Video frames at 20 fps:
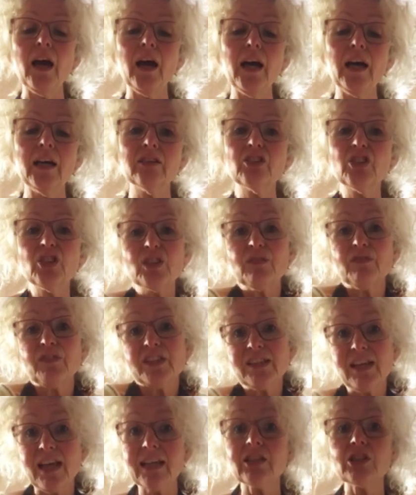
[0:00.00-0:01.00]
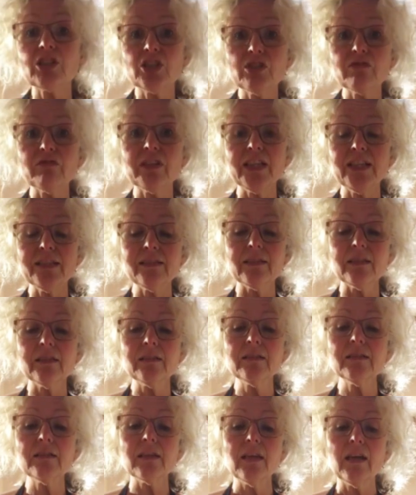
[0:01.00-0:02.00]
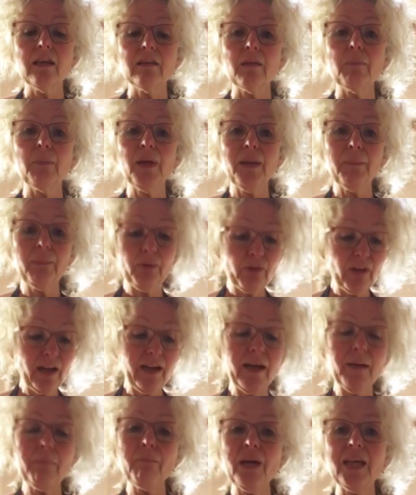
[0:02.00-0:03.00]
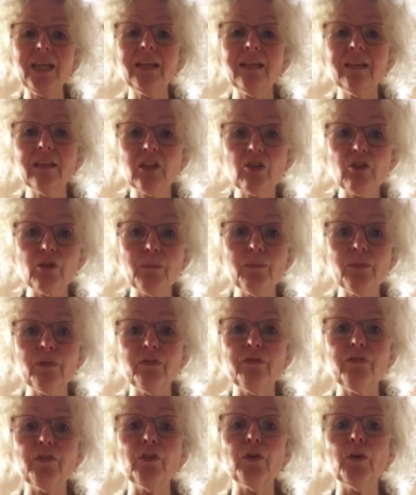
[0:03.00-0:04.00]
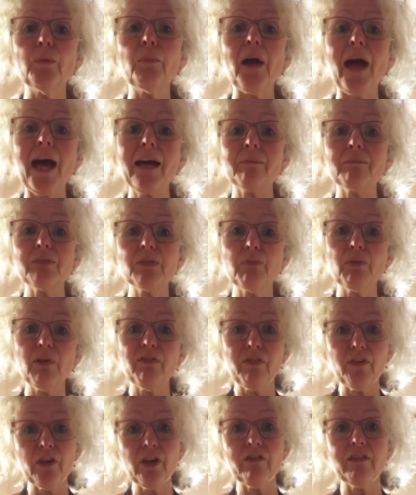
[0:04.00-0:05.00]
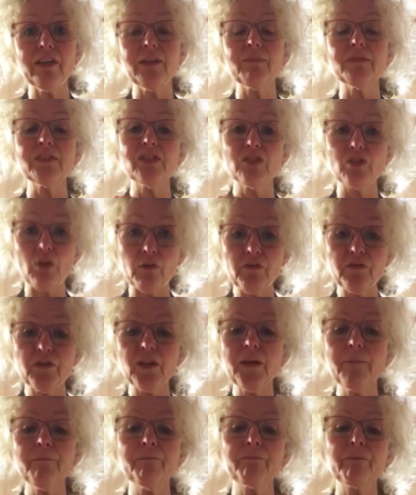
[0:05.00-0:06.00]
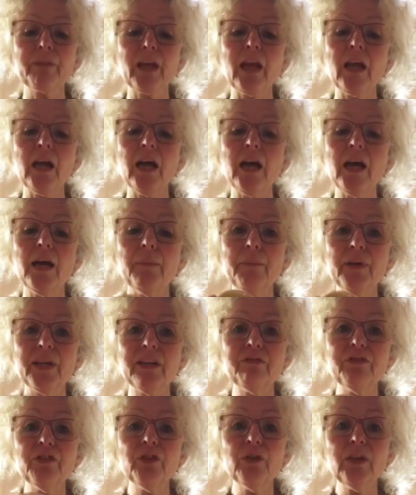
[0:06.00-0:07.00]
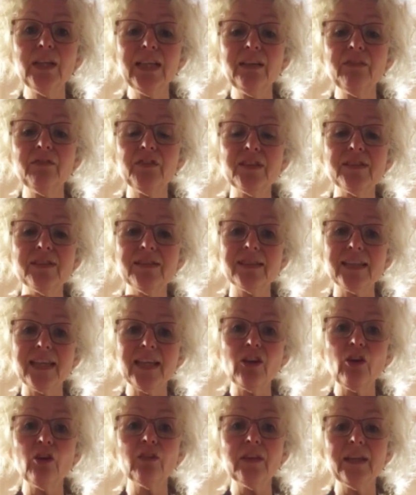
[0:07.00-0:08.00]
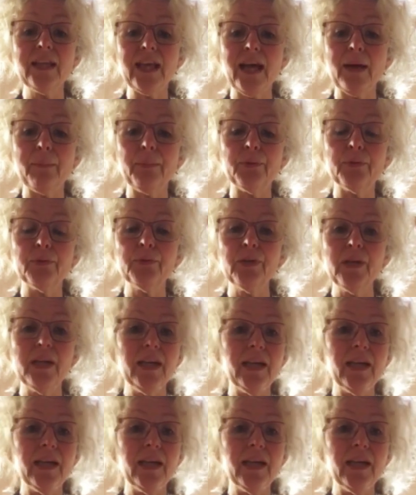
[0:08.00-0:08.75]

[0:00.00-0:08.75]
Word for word: uh, just for texture reasons. The people that I'm making the crumble for perhaps prefer it softer. Uh, but if you leave the skin on the apple,